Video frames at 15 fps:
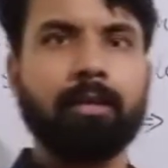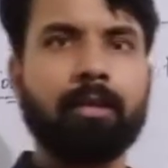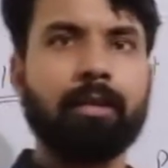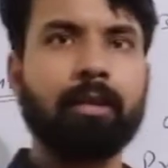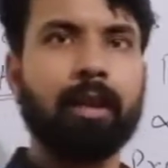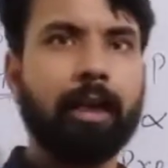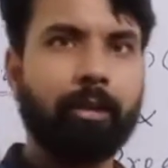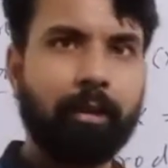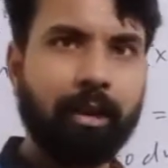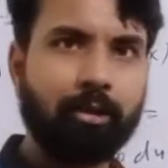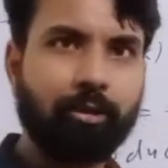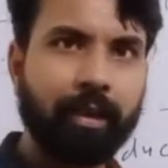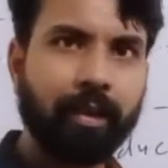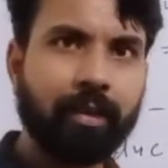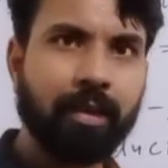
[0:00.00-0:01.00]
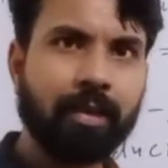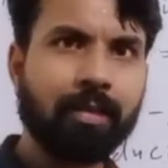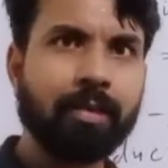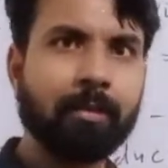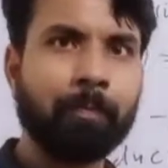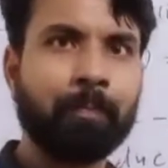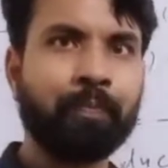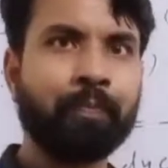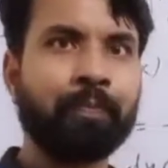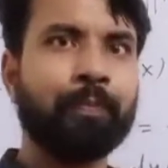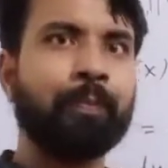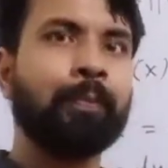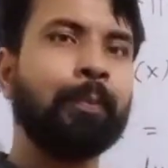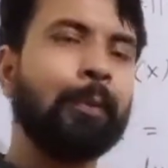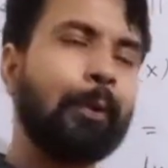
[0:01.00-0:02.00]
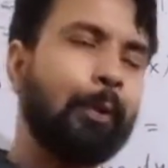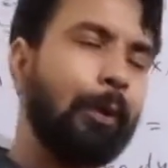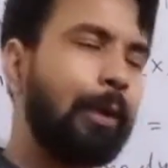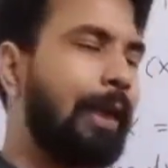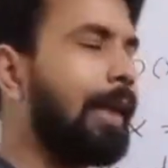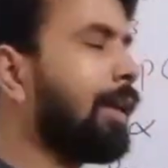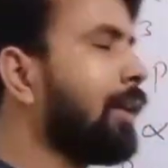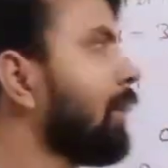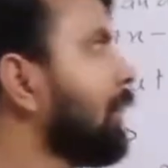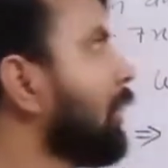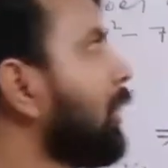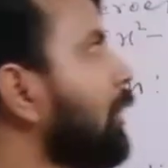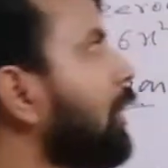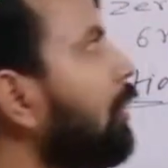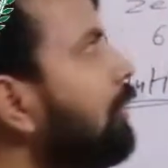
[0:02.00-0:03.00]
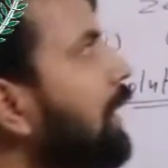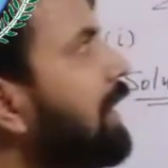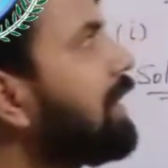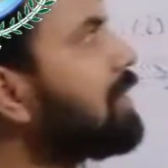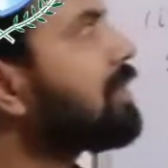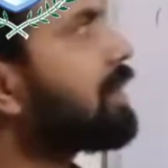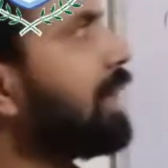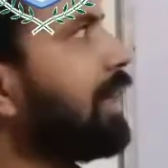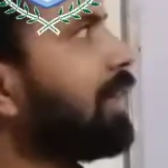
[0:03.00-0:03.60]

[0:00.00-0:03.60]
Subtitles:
Are you enjoying this? Okay. Now let us take